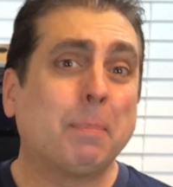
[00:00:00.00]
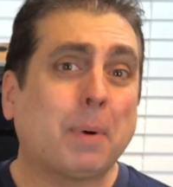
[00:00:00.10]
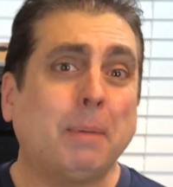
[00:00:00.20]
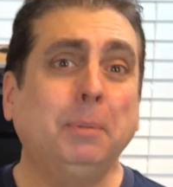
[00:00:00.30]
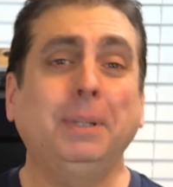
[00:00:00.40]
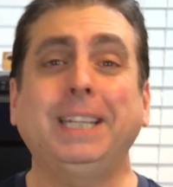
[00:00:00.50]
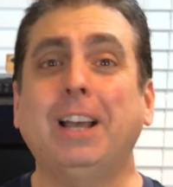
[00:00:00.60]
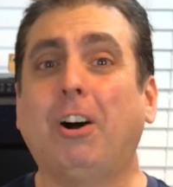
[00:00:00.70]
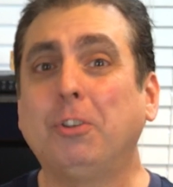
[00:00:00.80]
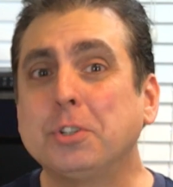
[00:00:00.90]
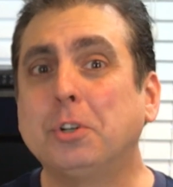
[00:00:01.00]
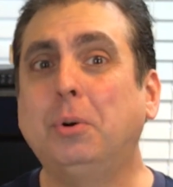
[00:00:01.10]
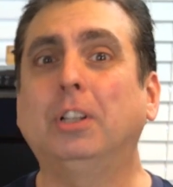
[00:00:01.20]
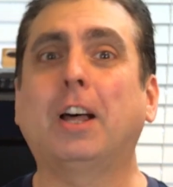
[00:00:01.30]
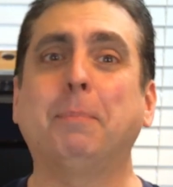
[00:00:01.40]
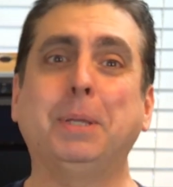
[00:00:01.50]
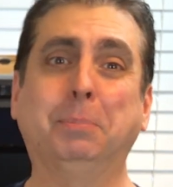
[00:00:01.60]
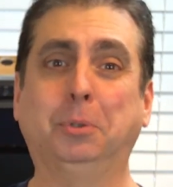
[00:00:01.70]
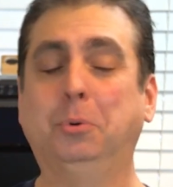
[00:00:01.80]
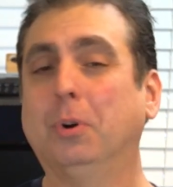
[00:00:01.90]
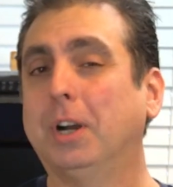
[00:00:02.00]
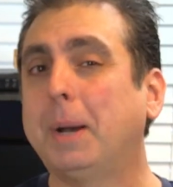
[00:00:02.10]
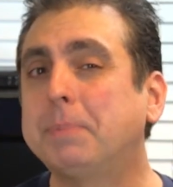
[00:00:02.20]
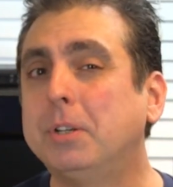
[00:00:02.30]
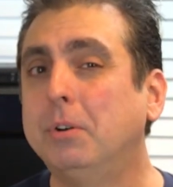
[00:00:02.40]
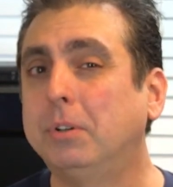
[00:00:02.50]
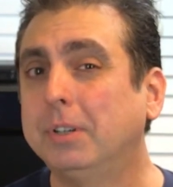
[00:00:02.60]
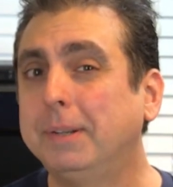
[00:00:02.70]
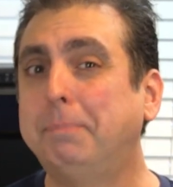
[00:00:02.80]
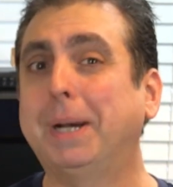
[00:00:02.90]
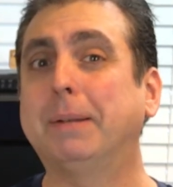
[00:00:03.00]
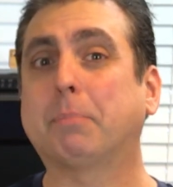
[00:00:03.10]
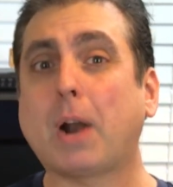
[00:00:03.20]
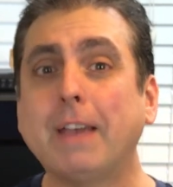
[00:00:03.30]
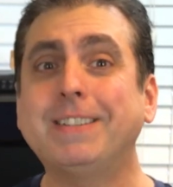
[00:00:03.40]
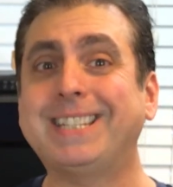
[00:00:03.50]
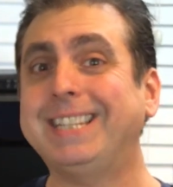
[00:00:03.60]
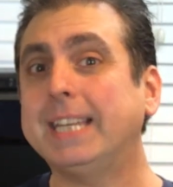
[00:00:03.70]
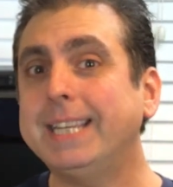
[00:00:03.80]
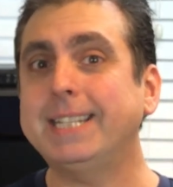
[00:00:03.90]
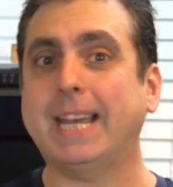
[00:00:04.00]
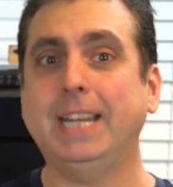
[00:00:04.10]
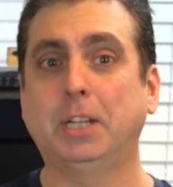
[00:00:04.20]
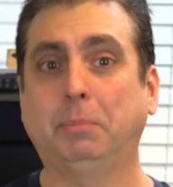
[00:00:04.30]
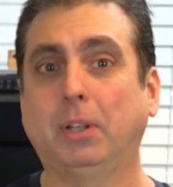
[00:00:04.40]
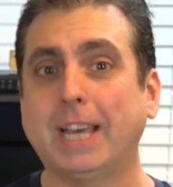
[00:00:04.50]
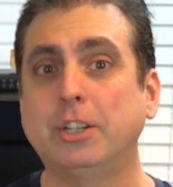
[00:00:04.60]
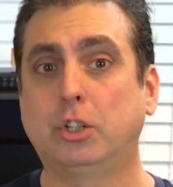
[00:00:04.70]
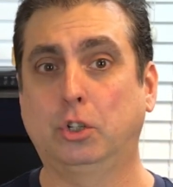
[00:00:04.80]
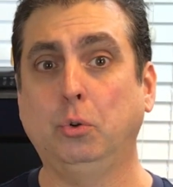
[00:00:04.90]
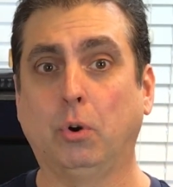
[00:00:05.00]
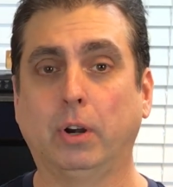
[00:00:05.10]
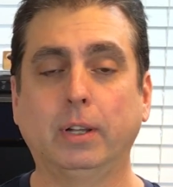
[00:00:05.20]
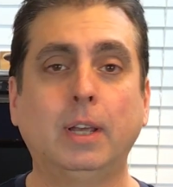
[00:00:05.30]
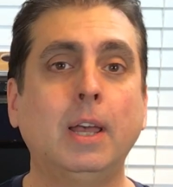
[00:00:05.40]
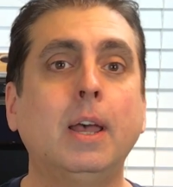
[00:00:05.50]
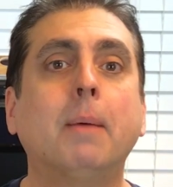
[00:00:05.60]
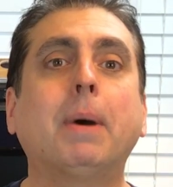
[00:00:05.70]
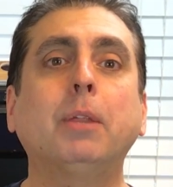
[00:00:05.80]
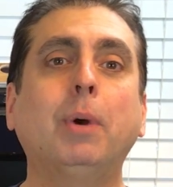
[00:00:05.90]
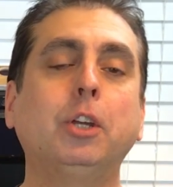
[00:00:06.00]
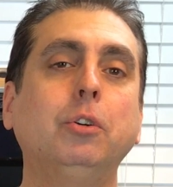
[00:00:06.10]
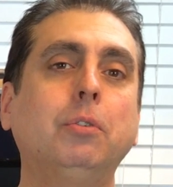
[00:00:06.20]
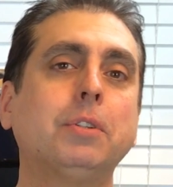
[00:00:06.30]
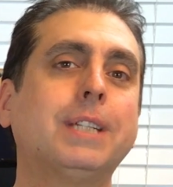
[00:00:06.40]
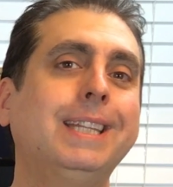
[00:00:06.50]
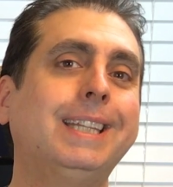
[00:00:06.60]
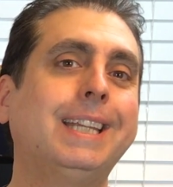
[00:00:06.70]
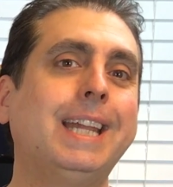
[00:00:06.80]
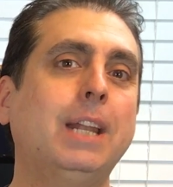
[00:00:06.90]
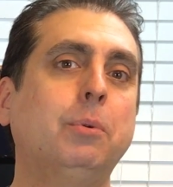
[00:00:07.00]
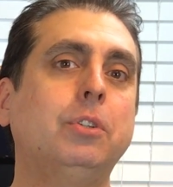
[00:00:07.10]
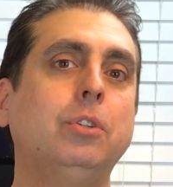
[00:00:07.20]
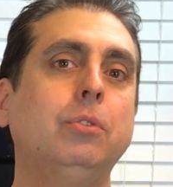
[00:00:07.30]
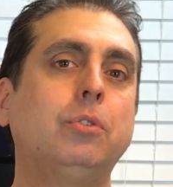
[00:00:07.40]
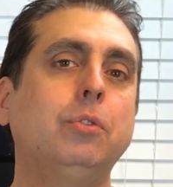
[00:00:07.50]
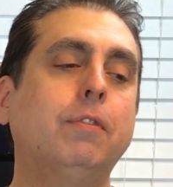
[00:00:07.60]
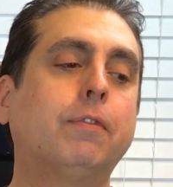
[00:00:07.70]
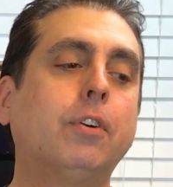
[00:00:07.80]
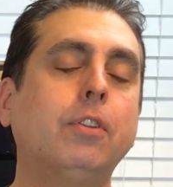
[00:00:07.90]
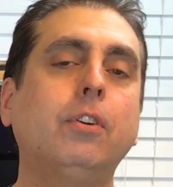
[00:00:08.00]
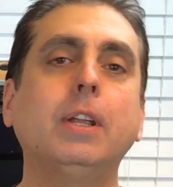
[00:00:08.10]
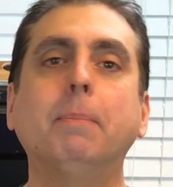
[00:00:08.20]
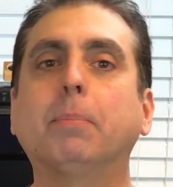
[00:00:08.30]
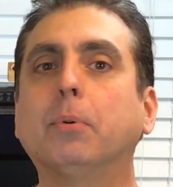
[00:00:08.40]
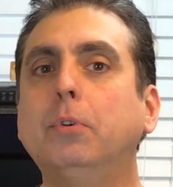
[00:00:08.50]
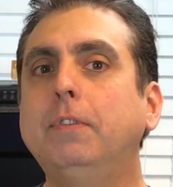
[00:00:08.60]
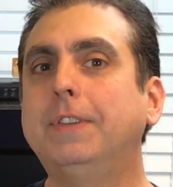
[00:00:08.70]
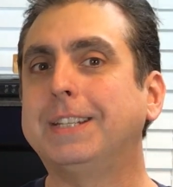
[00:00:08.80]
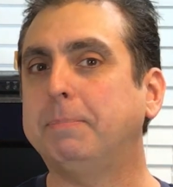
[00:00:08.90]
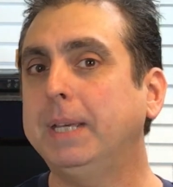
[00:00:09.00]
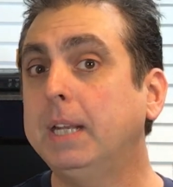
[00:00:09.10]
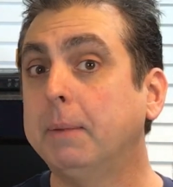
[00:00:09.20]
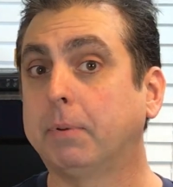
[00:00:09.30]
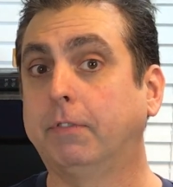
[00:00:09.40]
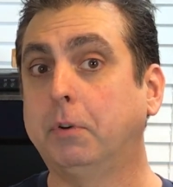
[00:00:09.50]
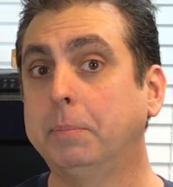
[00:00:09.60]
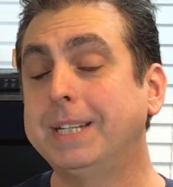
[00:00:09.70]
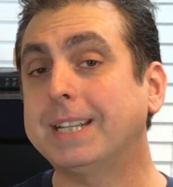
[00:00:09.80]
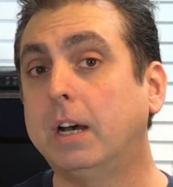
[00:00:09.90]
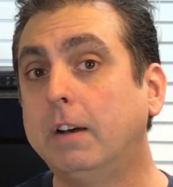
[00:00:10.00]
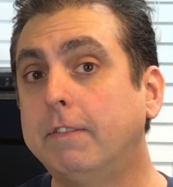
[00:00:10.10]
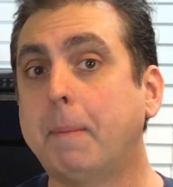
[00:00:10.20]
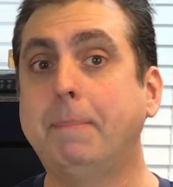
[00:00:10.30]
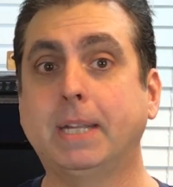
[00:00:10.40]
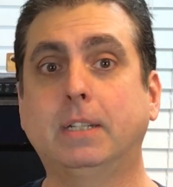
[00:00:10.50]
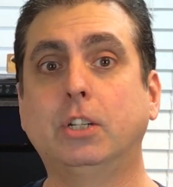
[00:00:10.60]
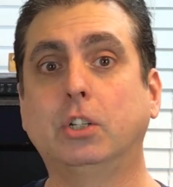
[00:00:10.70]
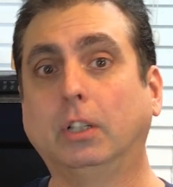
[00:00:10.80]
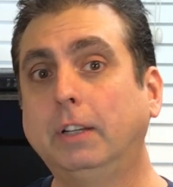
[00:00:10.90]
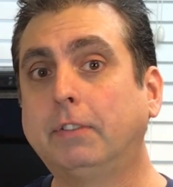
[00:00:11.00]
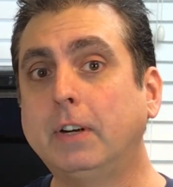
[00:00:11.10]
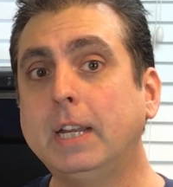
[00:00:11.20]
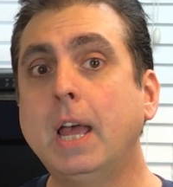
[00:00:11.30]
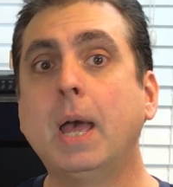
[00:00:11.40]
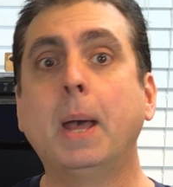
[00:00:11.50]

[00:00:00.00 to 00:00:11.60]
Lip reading: Probably also a lot of people who are up to no good, but privacy is a double-edged sword. By the way, Google said that the data was used to further improve the speed and performance of message delivery,